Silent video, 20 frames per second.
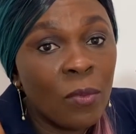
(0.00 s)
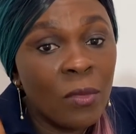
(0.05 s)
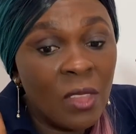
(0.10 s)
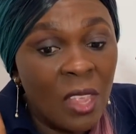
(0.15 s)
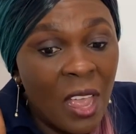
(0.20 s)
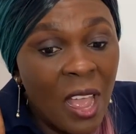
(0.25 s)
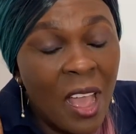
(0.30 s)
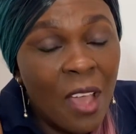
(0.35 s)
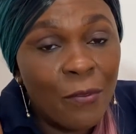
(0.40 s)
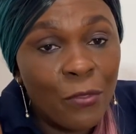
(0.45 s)

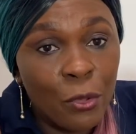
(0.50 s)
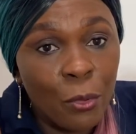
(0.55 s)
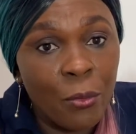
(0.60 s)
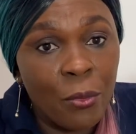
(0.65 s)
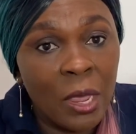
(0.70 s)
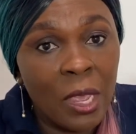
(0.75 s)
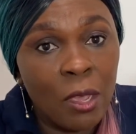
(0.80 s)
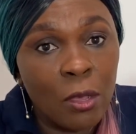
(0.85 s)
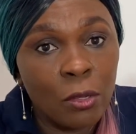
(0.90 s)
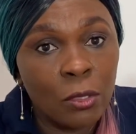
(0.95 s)
They have your
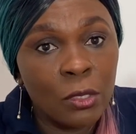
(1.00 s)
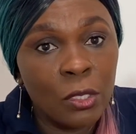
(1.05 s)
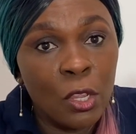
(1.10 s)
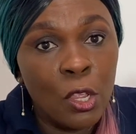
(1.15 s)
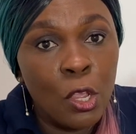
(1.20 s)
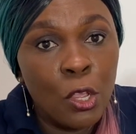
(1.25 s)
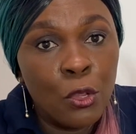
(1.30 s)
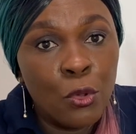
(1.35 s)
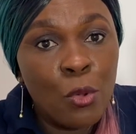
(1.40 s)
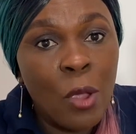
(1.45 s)
record.
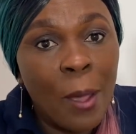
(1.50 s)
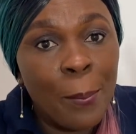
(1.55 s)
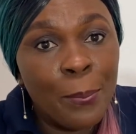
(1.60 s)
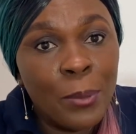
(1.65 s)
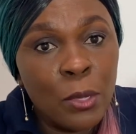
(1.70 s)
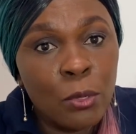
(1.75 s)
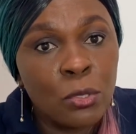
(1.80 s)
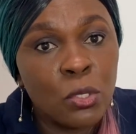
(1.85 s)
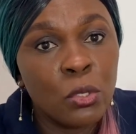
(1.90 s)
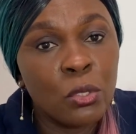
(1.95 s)
You
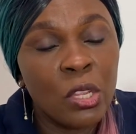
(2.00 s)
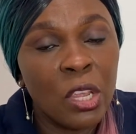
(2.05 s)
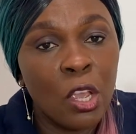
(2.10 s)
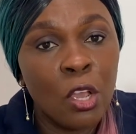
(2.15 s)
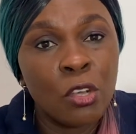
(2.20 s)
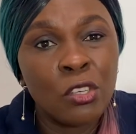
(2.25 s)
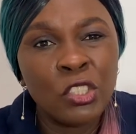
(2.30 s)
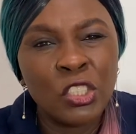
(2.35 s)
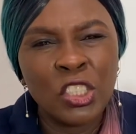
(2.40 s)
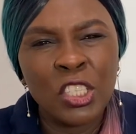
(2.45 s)
appeal to their
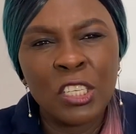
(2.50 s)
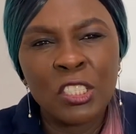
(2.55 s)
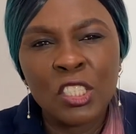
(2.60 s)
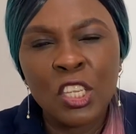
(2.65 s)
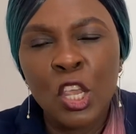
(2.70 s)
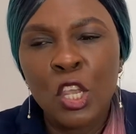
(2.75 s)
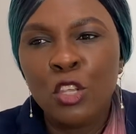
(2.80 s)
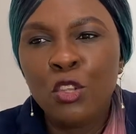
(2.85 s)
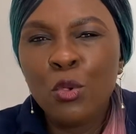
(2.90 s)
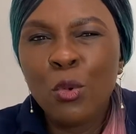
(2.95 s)
conscience.
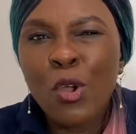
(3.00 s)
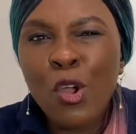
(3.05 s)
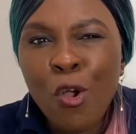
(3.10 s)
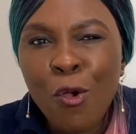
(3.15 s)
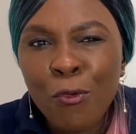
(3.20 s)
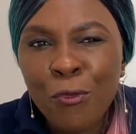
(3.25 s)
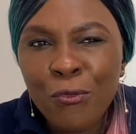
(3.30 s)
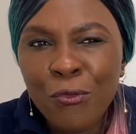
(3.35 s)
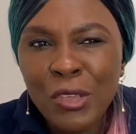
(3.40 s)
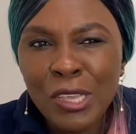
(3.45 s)
You
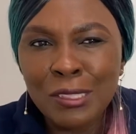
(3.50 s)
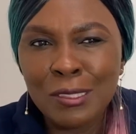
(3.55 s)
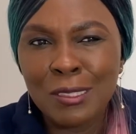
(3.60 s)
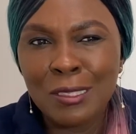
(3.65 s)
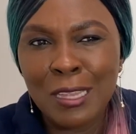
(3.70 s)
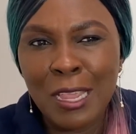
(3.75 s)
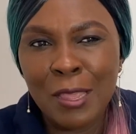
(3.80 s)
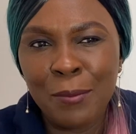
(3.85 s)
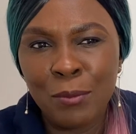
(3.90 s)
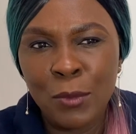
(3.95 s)

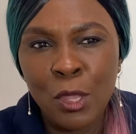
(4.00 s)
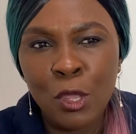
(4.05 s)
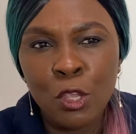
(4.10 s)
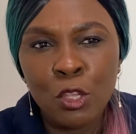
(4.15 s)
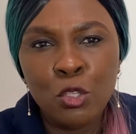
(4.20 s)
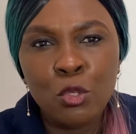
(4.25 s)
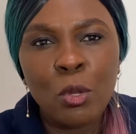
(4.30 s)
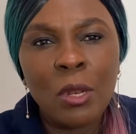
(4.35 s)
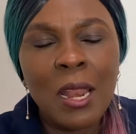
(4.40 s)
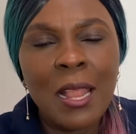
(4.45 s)
convince them.
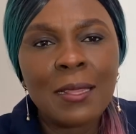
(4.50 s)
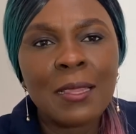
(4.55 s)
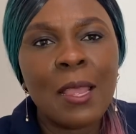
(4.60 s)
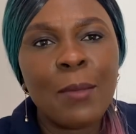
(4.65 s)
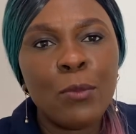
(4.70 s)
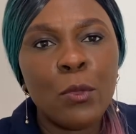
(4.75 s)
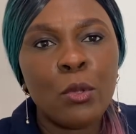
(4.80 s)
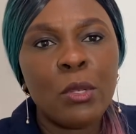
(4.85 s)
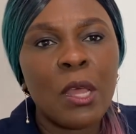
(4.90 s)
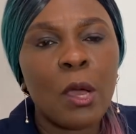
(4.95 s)
You let
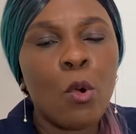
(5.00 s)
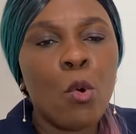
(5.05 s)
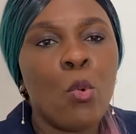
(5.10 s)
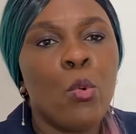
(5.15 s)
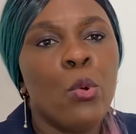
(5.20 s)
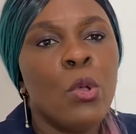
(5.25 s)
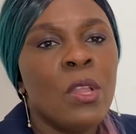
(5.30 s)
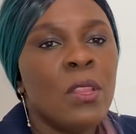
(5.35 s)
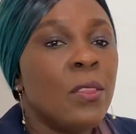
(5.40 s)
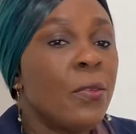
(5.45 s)
them know that,
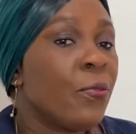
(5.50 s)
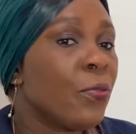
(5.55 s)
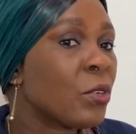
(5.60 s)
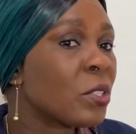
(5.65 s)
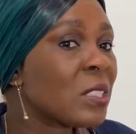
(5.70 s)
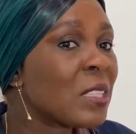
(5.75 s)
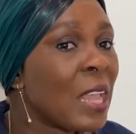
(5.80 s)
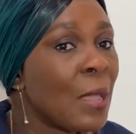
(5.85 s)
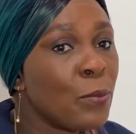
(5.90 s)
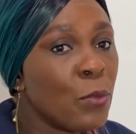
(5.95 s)
oh, the
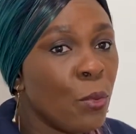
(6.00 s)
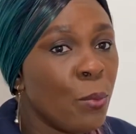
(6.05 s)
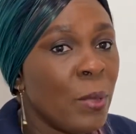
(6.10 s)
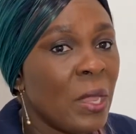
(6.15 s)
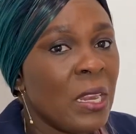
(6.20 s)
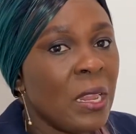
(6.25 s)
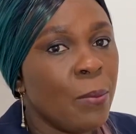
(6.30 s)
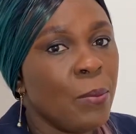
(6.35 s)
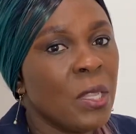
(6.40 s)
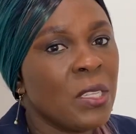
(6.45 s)
first time you
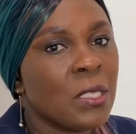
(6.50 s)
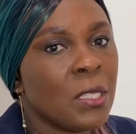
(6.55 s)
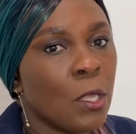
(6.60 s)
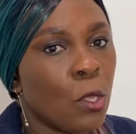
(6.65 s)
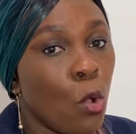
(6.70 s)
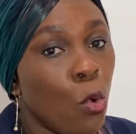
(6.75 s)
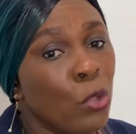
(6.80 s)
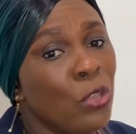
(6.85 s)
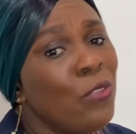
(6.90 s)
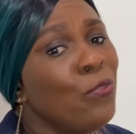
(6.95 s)
made a
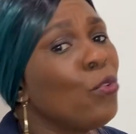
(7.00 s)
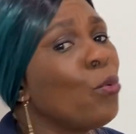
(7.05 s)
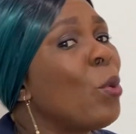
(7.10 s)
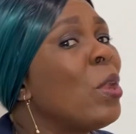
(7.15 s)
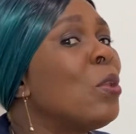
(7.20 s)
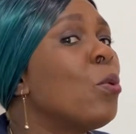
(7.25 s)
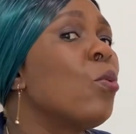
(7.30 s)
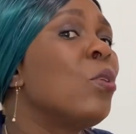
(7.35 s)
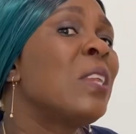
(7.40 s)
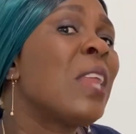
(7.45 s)
mistake, or if you
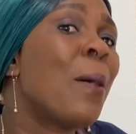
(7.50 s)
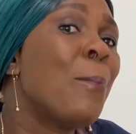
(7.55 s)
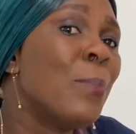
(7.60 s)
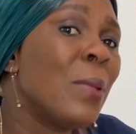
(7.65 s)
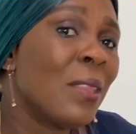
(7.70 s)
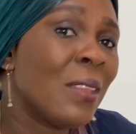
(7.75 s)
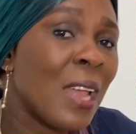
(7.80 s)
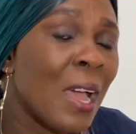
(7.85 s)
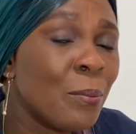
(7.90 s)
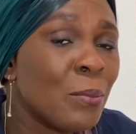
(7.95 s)
were the one that
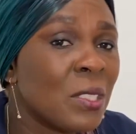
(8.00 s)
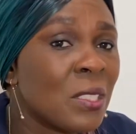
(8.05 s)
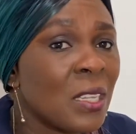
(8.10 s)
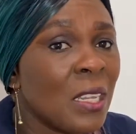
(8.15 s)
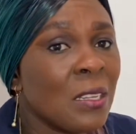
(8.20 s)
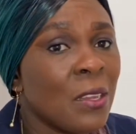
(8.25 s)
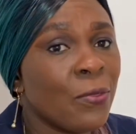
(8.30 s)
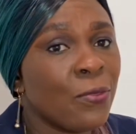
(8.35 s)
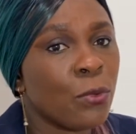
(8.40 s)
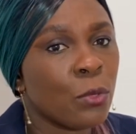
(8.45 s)
made that
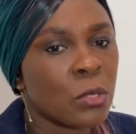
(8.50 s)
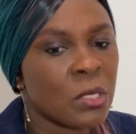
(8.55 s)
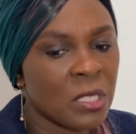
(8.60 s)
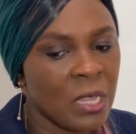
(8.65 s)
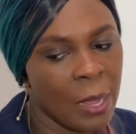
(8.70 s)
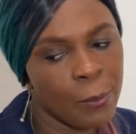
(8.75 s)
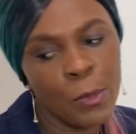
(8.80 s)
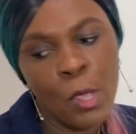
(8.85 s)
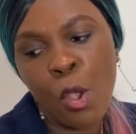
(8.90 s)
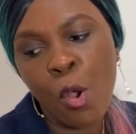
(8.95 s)
mistake the first
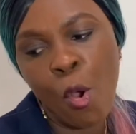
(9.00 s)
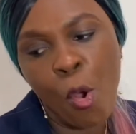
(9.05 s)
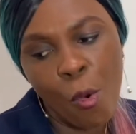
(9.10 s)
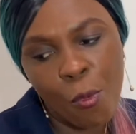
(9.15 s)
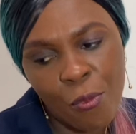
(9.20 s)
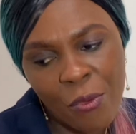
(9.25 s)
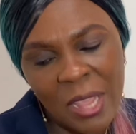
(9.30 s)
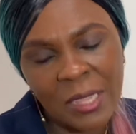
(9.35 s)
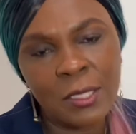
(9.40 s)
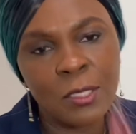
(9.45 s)
time,
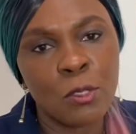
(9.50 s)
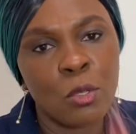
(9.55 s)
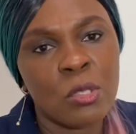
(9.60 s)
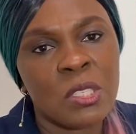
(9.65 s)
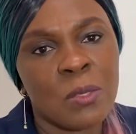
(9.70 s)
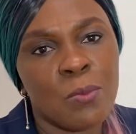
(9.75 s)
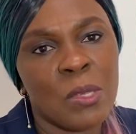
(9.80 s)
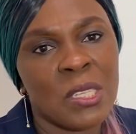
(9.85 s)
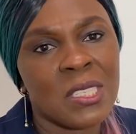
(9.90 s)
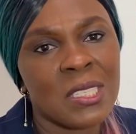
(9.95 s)
correct
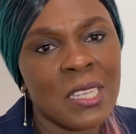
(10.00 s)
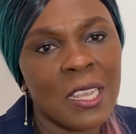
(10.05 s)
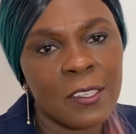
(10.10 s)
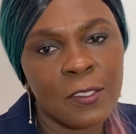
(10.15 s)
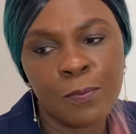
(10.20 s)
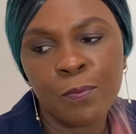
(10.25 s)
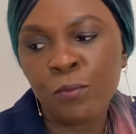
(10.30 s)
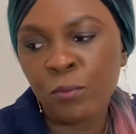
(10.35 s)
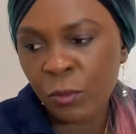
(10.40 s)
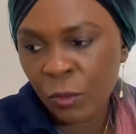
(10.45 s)
those mistakes.